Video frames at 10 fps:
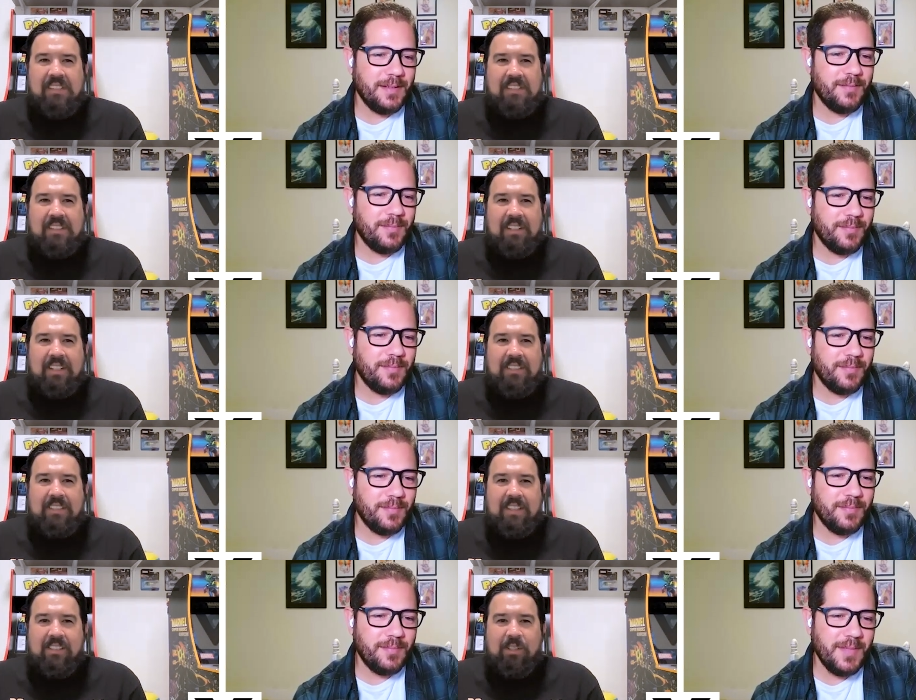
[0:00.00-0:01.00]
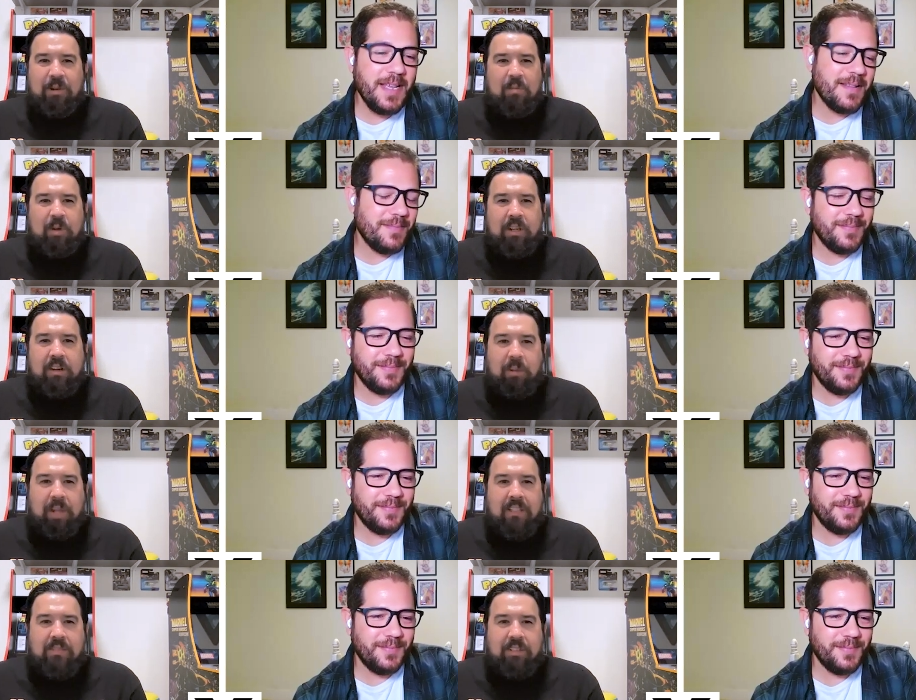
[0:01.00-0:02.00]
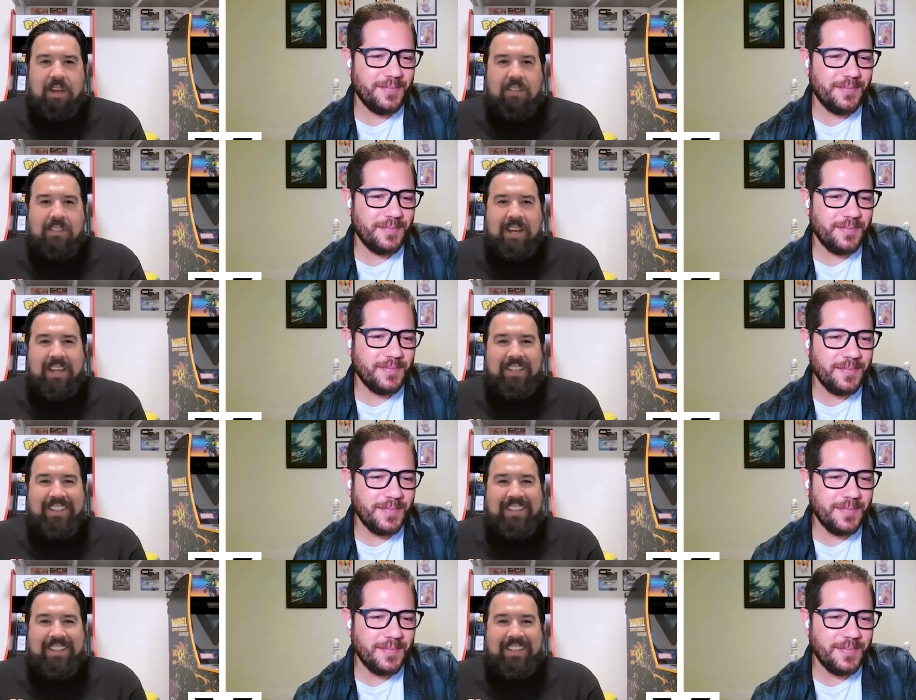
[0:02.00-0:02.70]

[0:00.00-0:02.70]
Speaker 1: All right. So what, yeah. what are your plans for Devil's Night?